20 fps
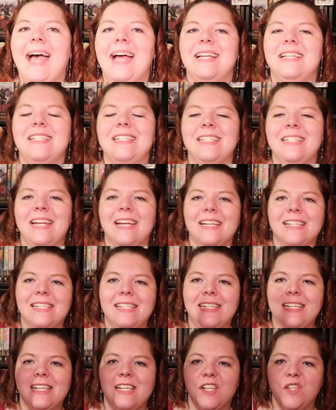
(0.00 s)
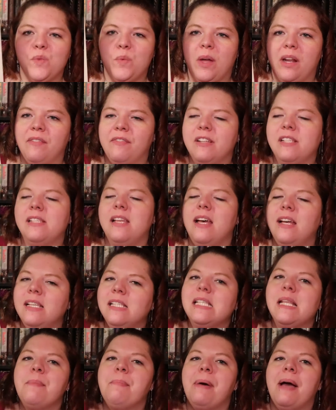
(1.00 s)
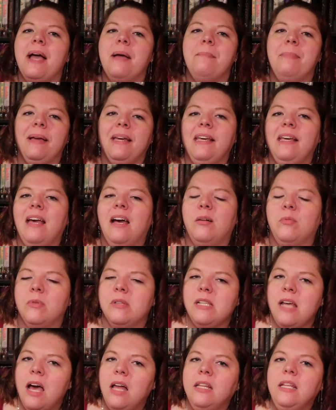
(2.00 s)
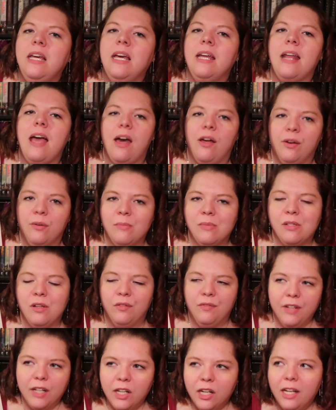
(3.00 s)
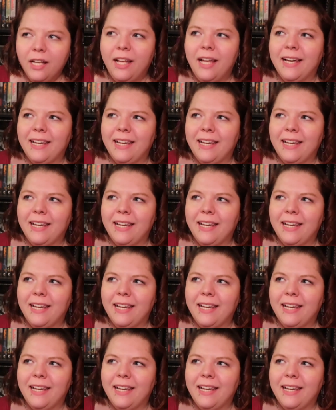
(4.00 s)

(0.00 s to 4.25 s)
And next is What If It's Us by Becky Albertalli and Adam Silvera.